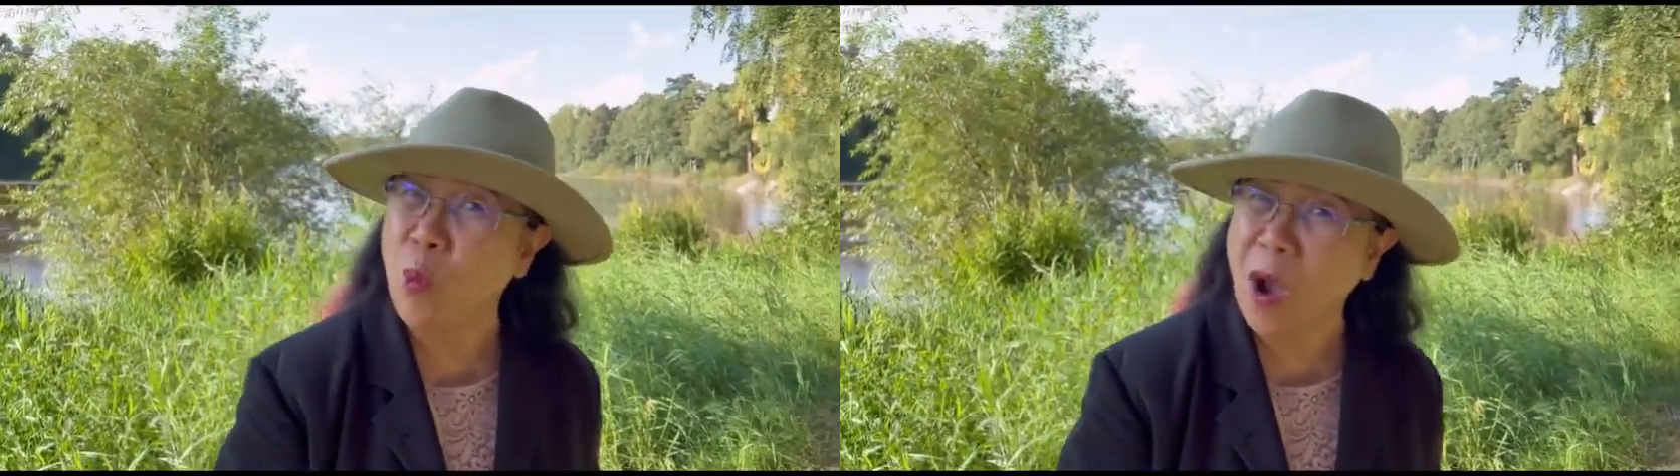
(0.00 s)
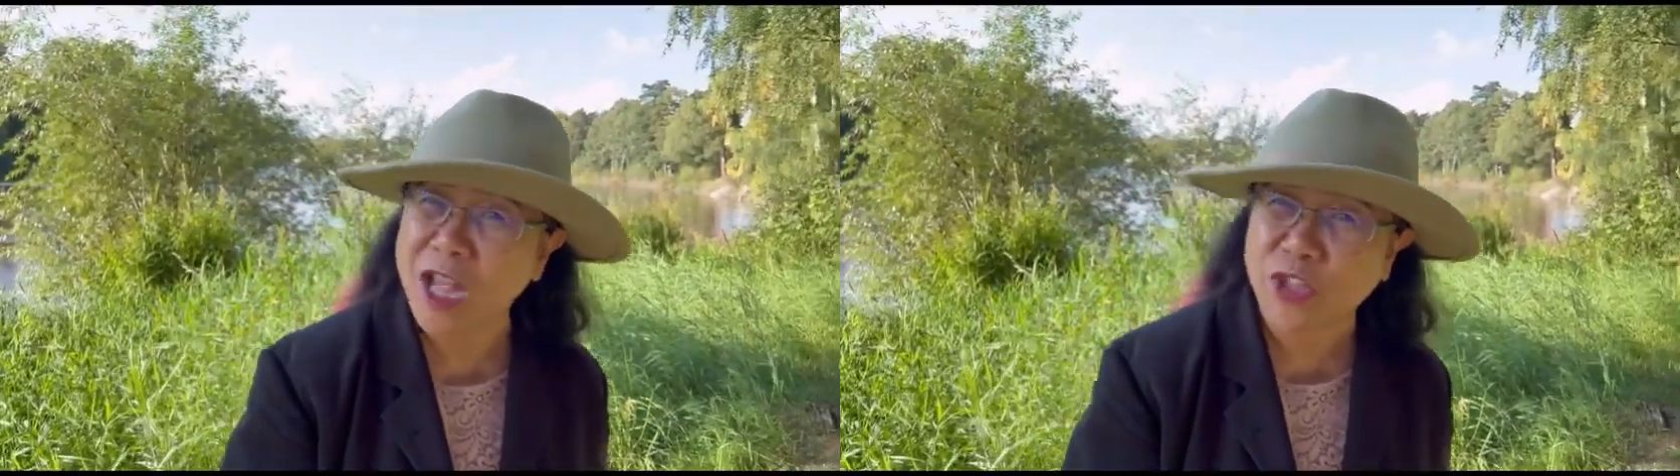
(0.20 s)

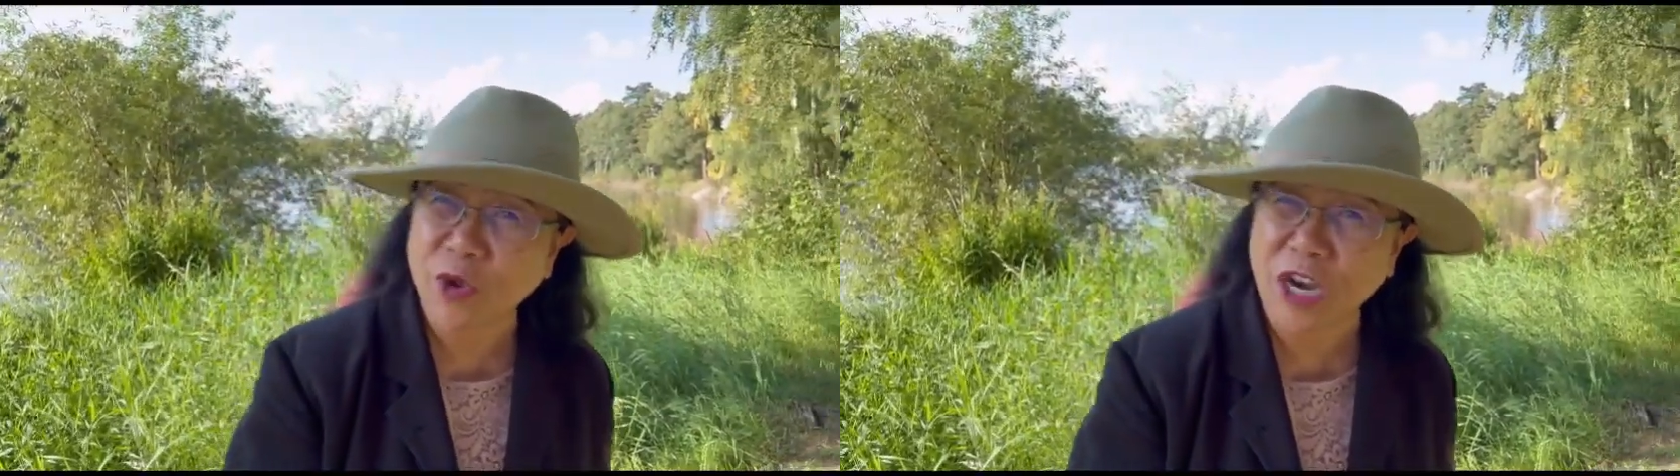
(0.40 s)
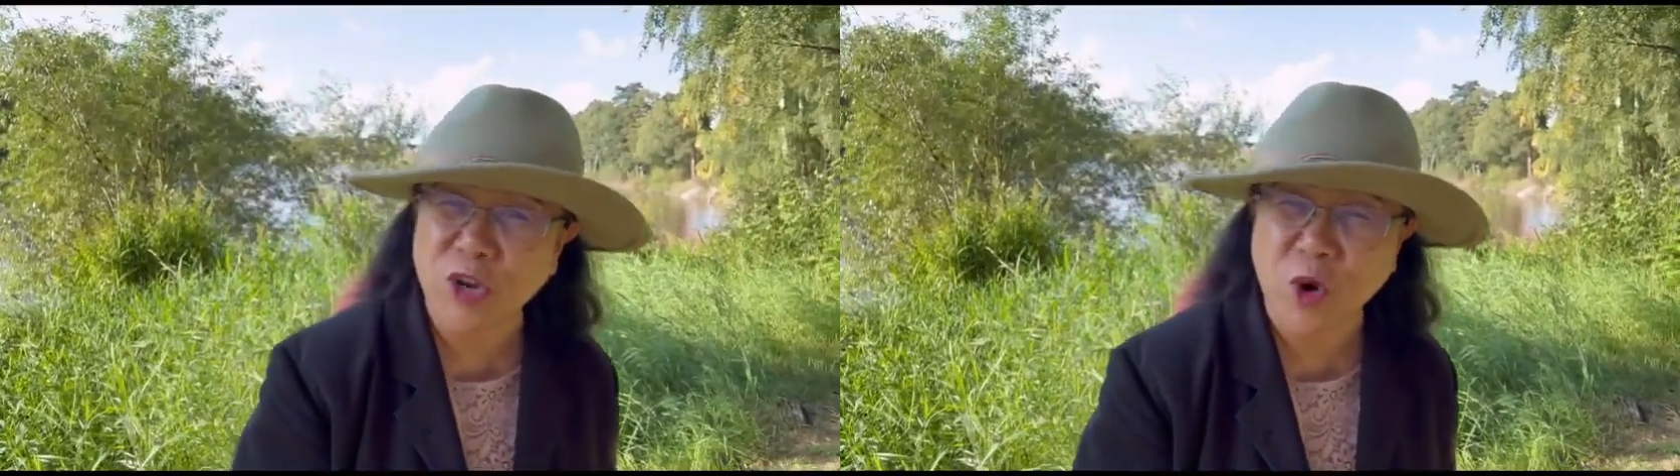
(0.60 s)
what
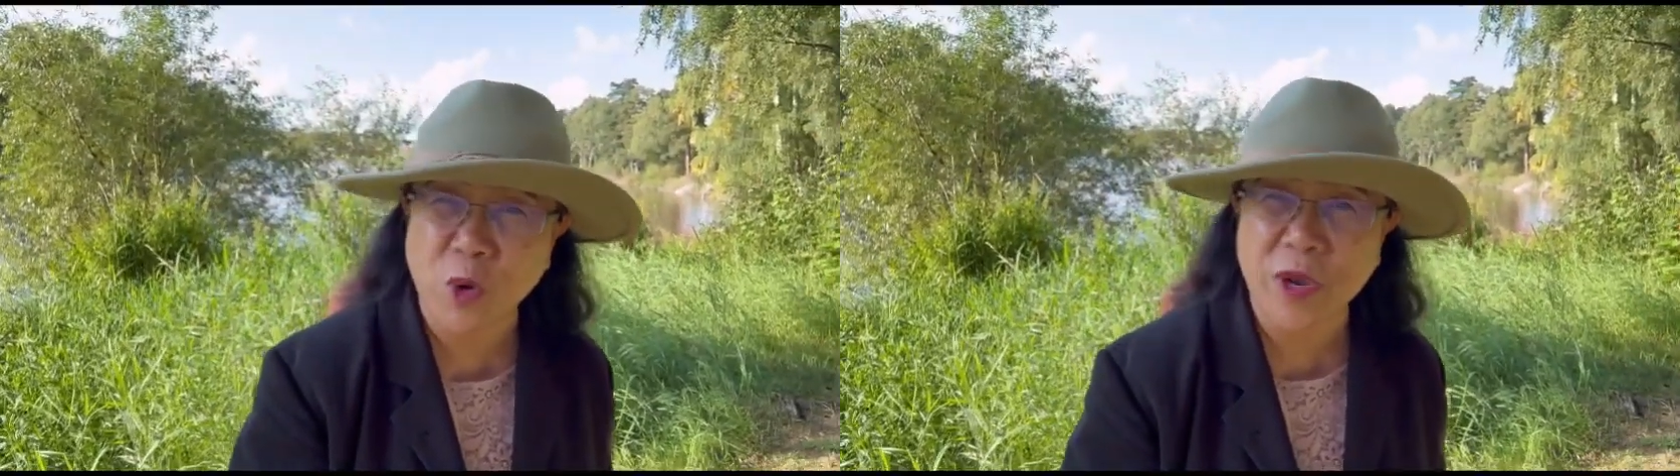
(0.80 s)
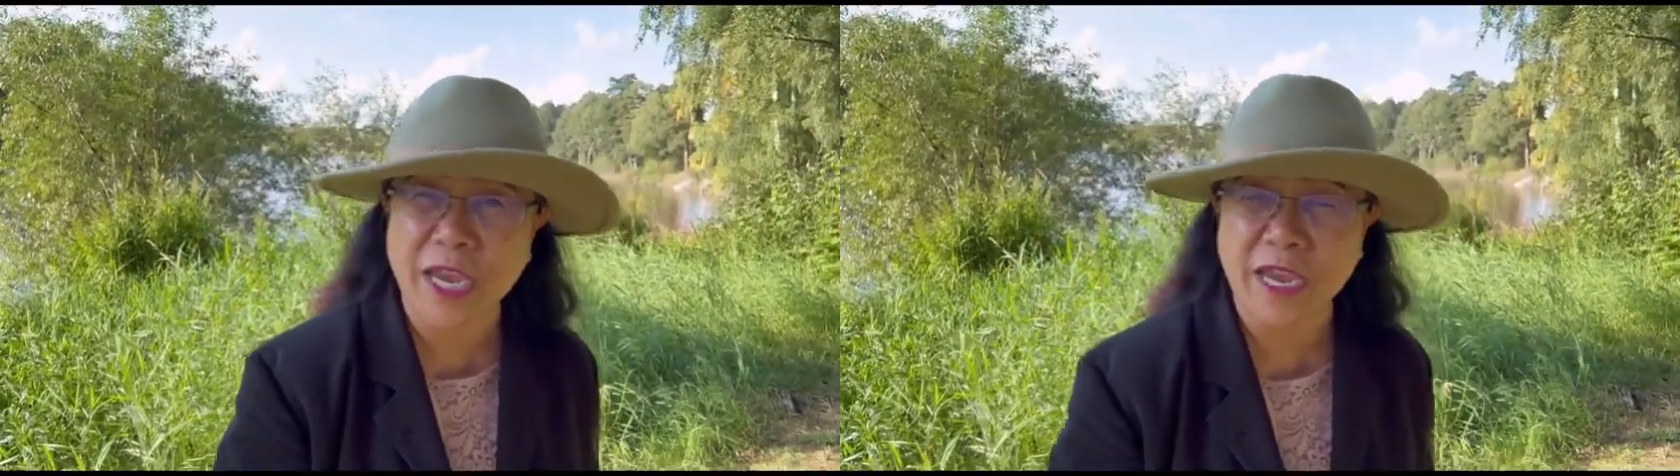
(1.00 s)
you are
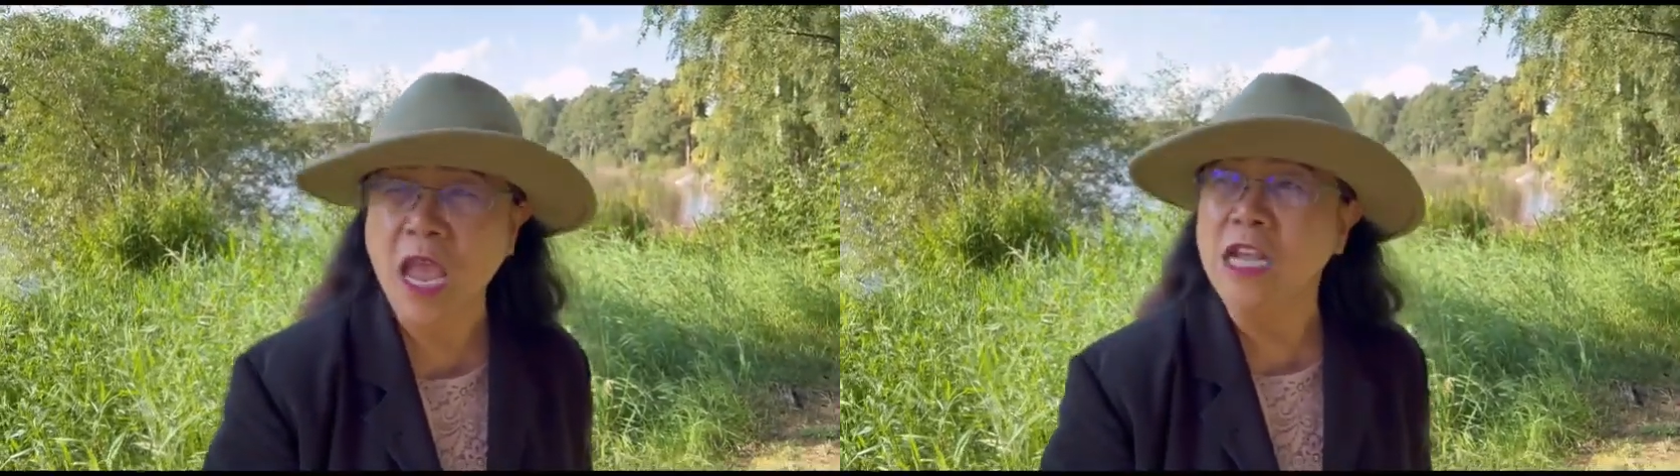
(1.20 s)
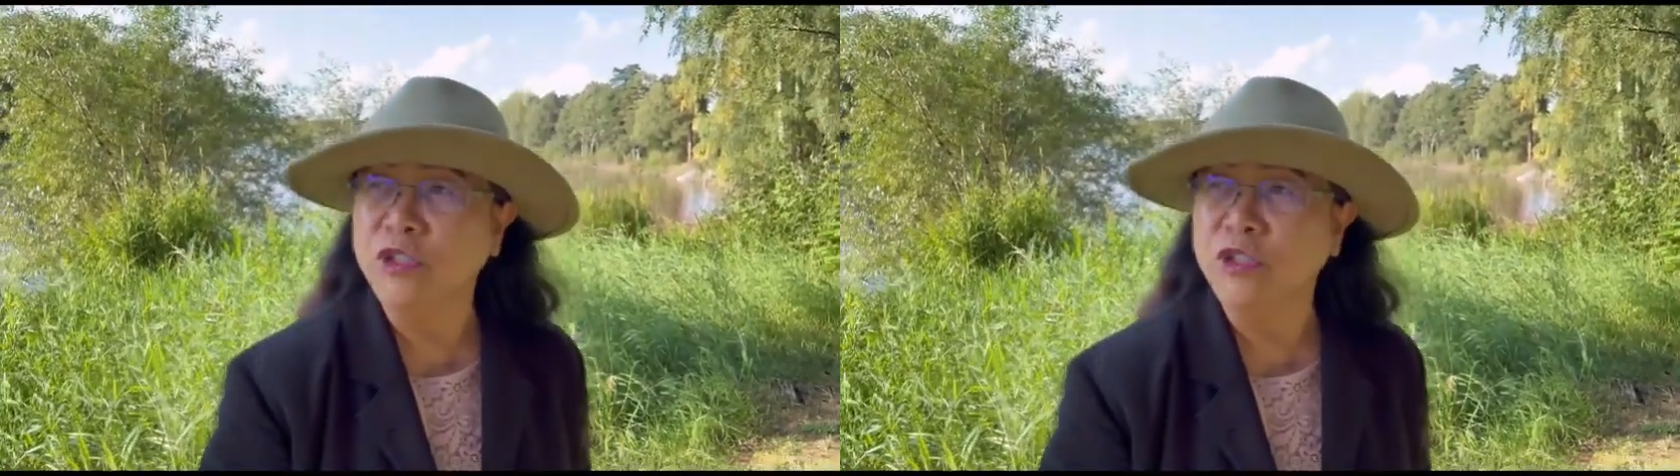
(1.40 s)
going